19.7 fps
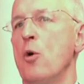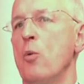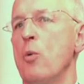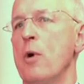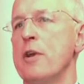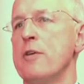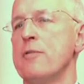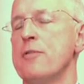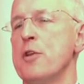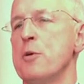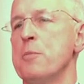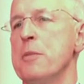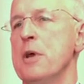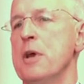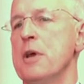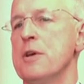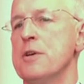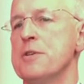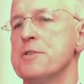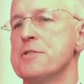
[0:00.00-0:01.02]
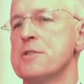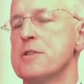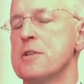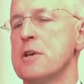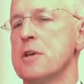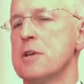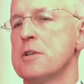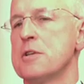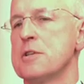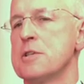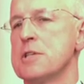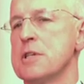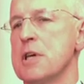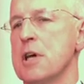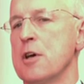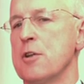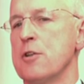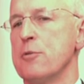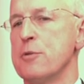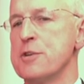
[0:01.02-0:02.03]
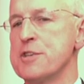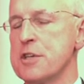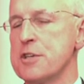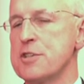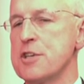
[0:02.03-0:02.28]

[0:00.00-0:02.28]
One of them is that the risk